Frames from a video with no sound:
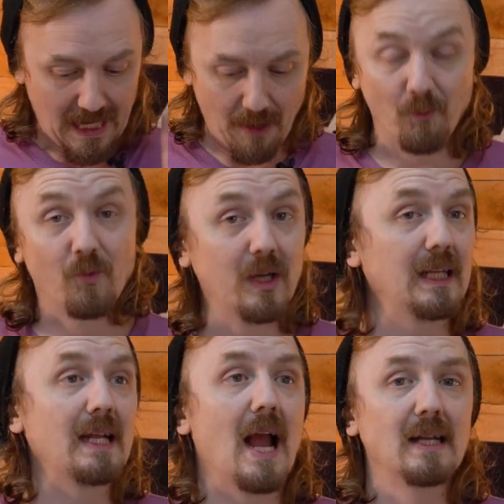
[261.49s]
I'm
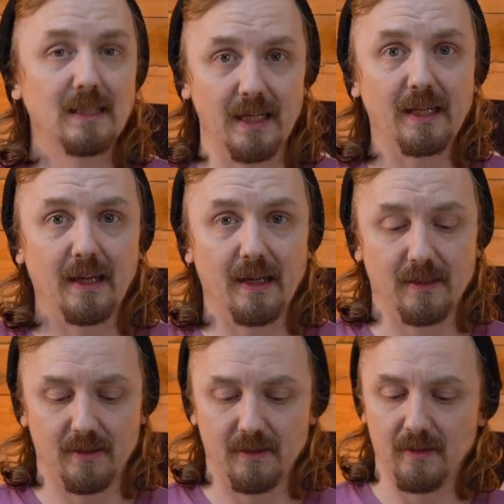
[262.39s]
really digging
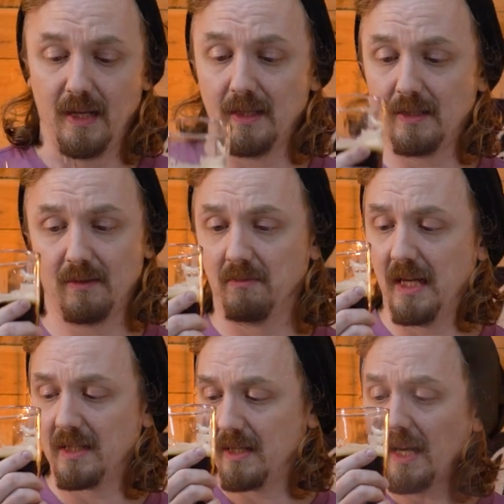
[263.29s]
it. It's,
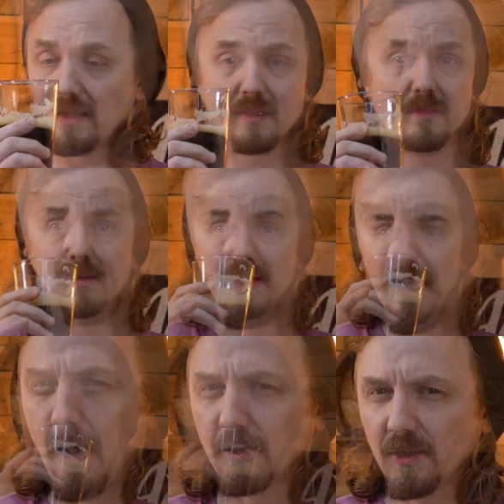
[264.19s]
it's nice.
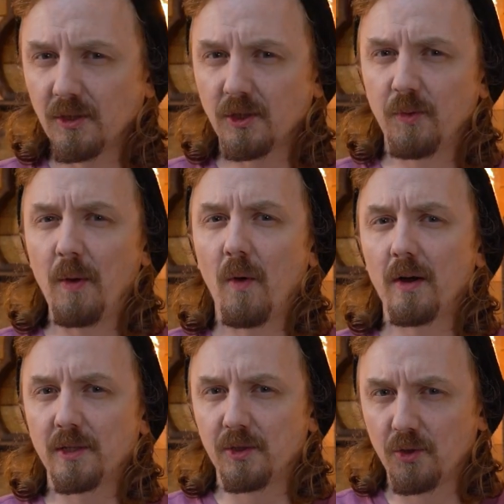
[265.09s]
Now,
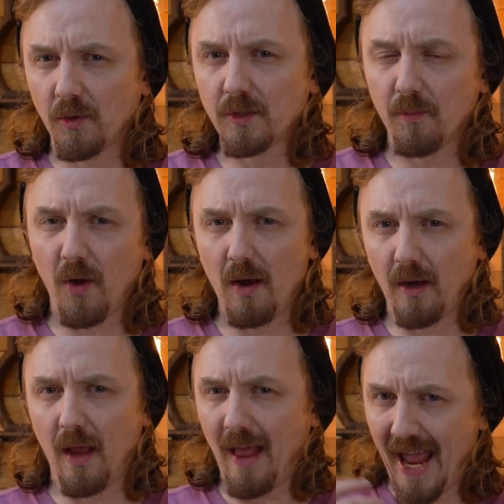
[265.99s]
Sweetwater's Georgia
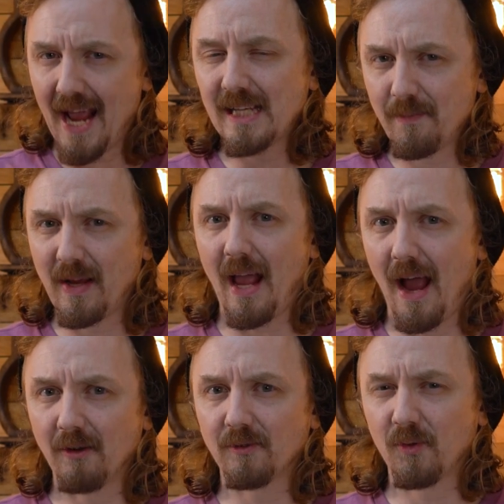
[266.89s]
Brown Ale has been
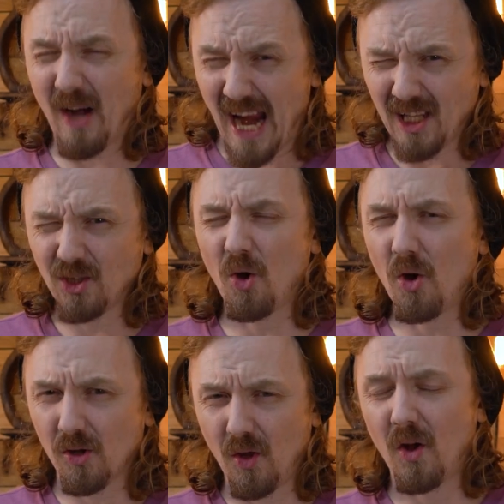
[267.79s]
out for a
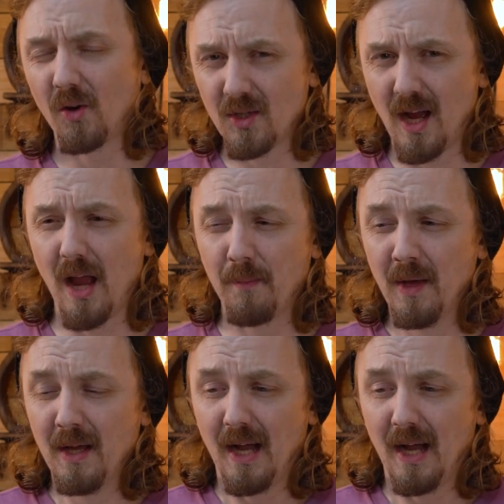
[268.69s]
long, long time.